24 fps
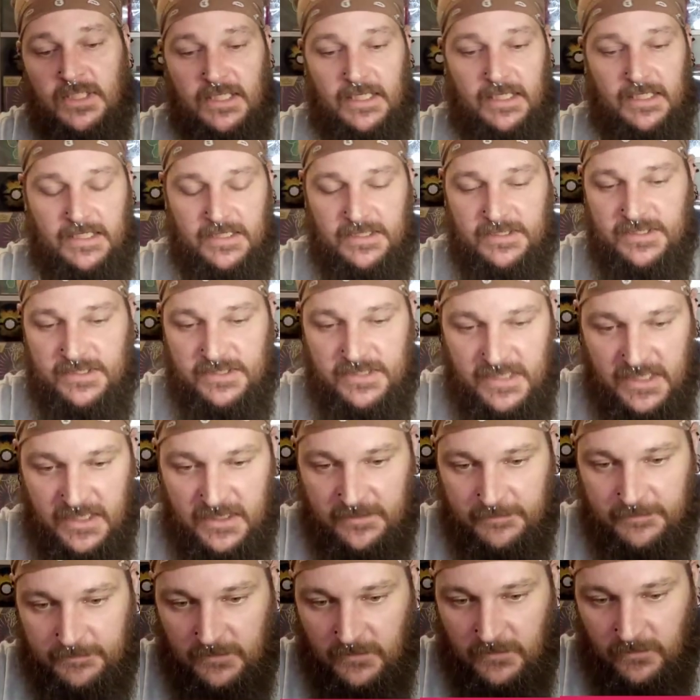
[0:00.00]
And this is
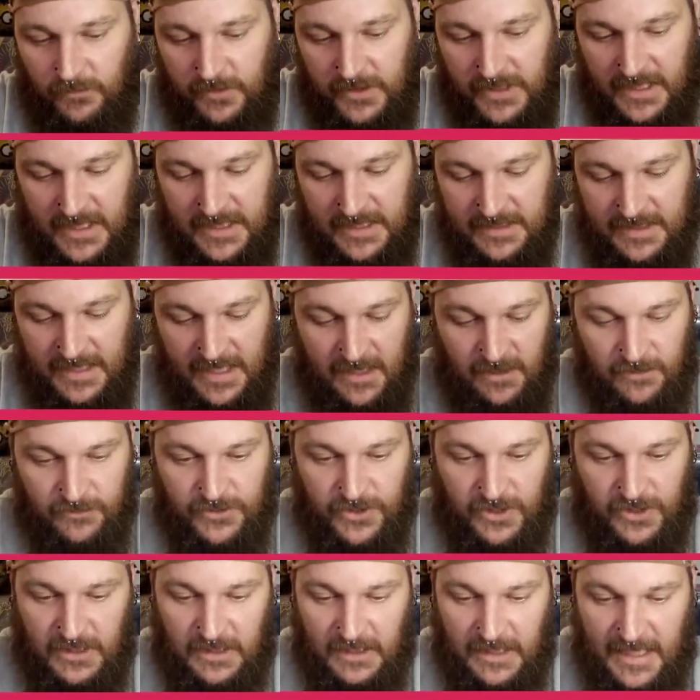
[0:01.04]
it. We got it down
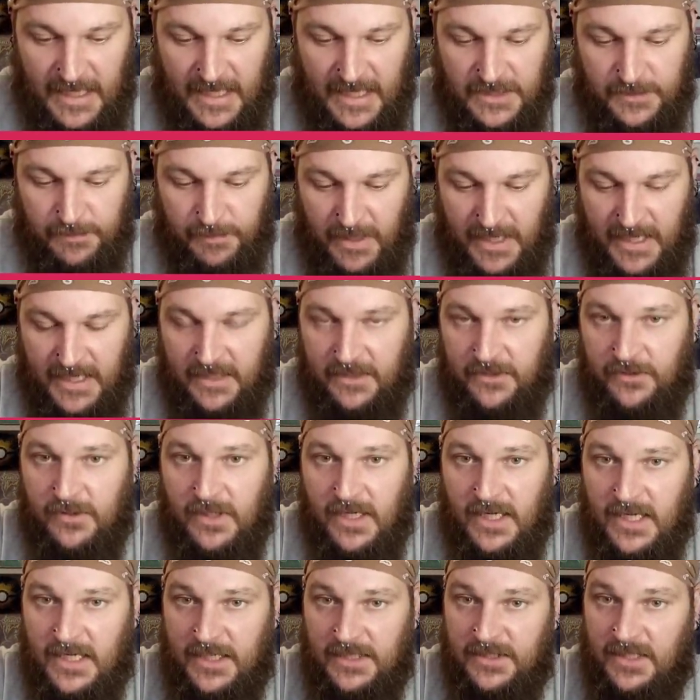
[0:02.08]
to the last pack, you
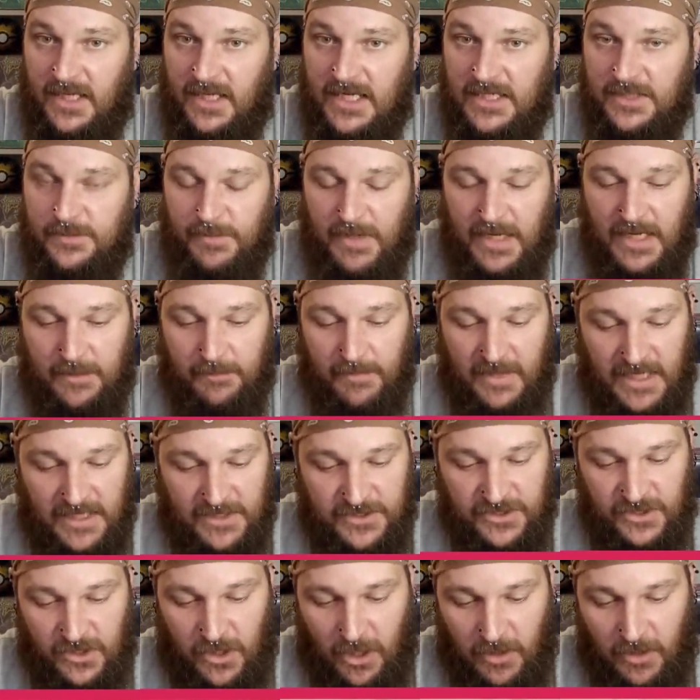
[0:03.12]
guys. Last pack
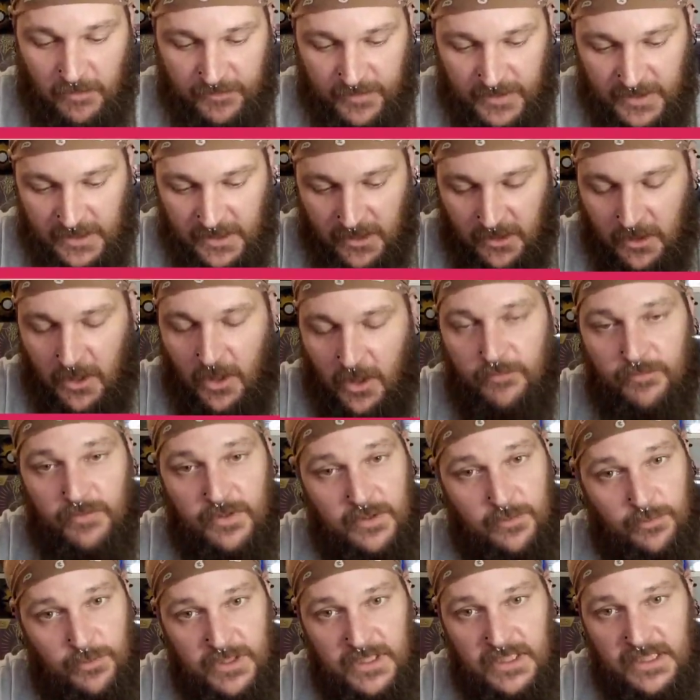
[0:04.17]
magic off in here.
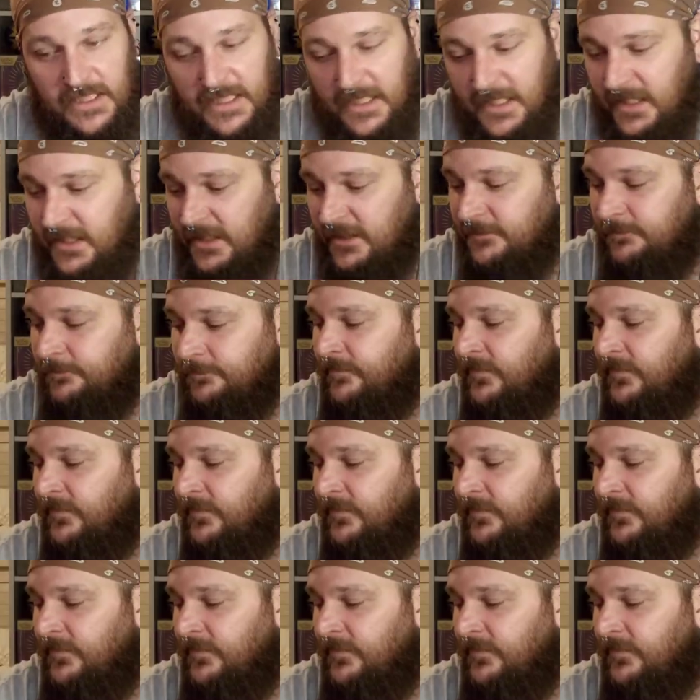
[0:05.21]
Hopefully we can get it.